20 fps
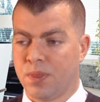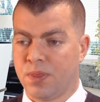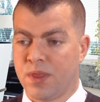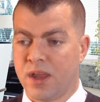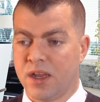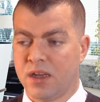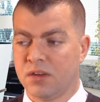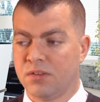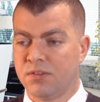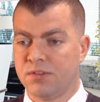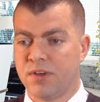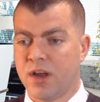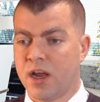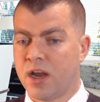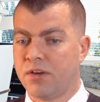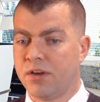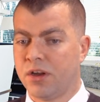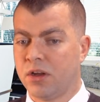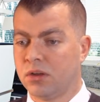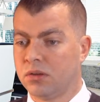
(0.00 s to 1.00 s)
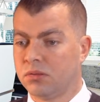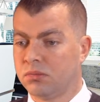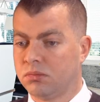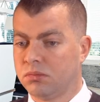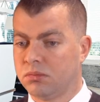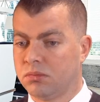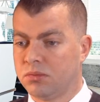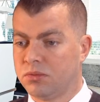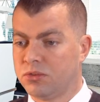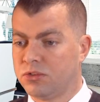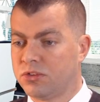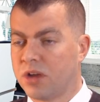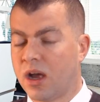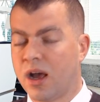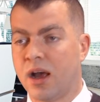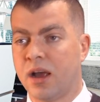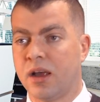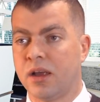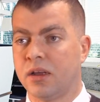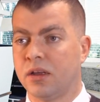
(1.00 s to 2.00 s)
They can vary on
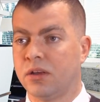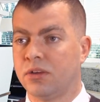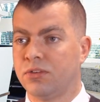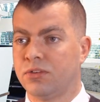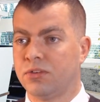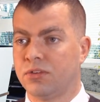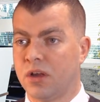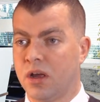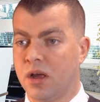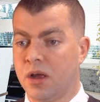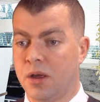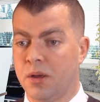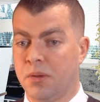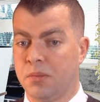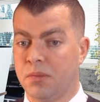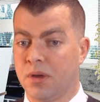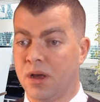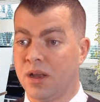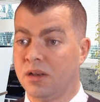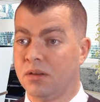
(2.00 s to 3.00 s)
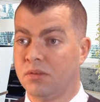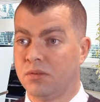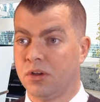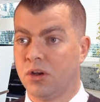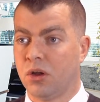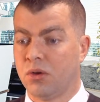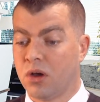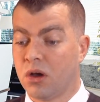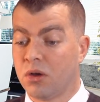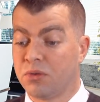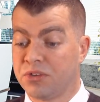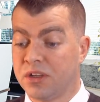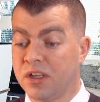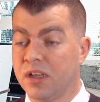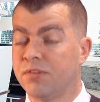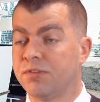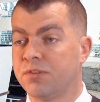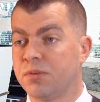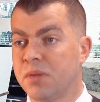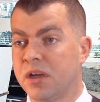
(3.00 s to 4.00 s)
size um, and, you know,
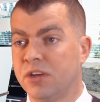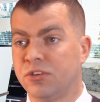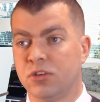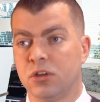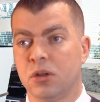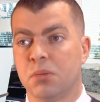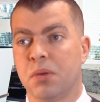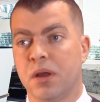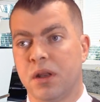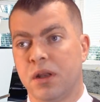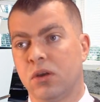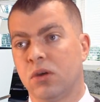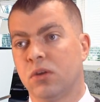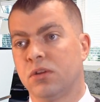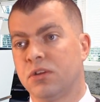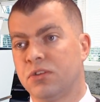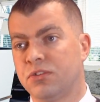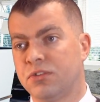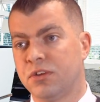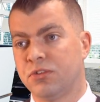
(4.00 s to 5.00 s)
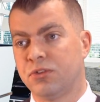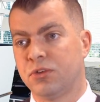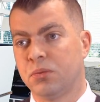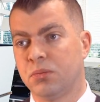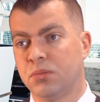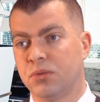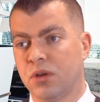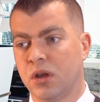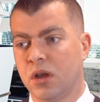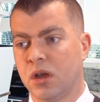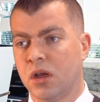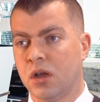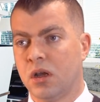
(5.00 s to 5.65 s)
obviously information depending on the systems.